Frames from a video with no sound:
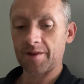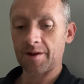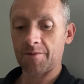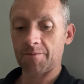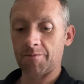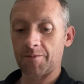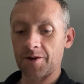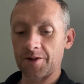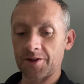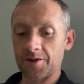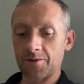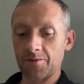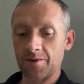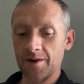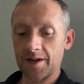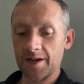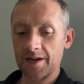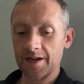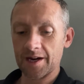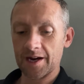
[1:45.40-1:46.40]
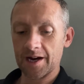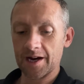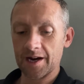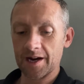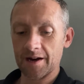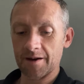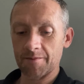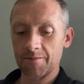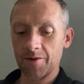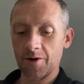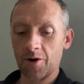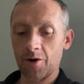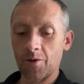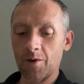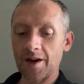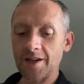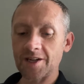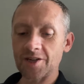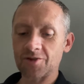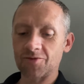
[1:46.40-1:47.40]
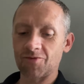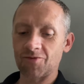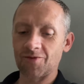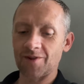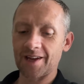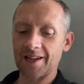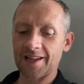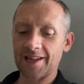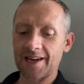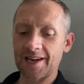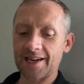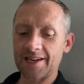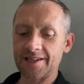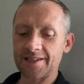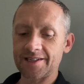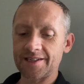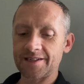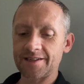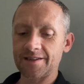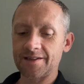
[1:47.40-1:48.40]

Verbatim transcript: But the way, um, oh, I just realized